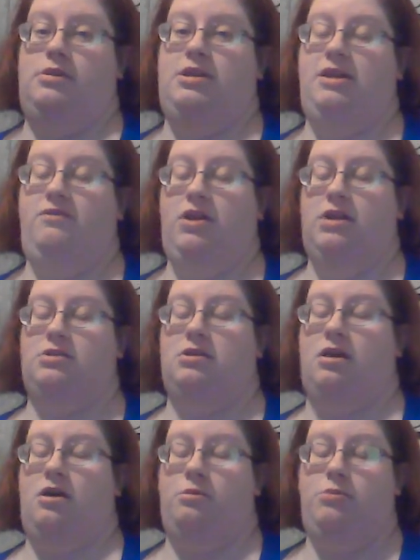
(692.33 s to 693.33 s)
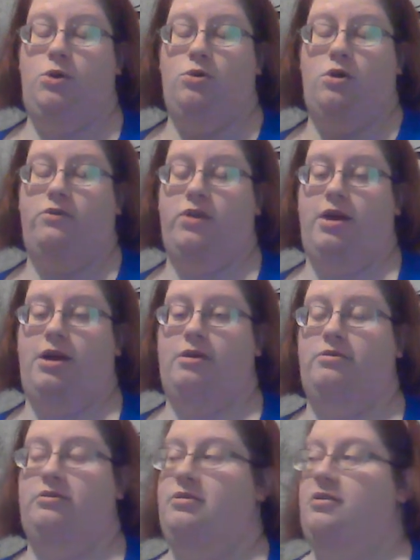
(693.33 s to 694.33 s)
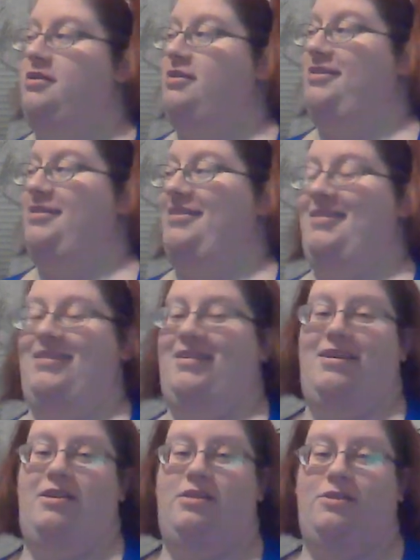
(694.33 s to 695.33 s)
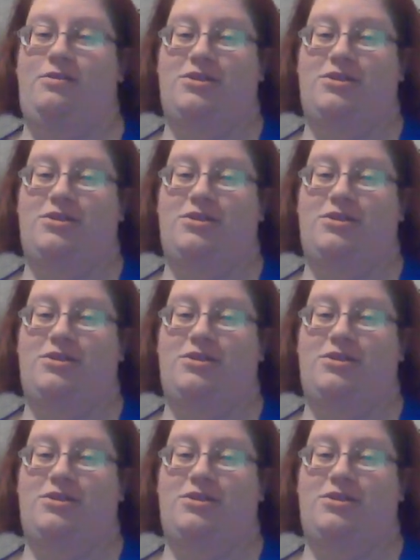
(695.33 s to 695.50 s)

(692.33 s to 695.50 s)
TV is on mute over there. The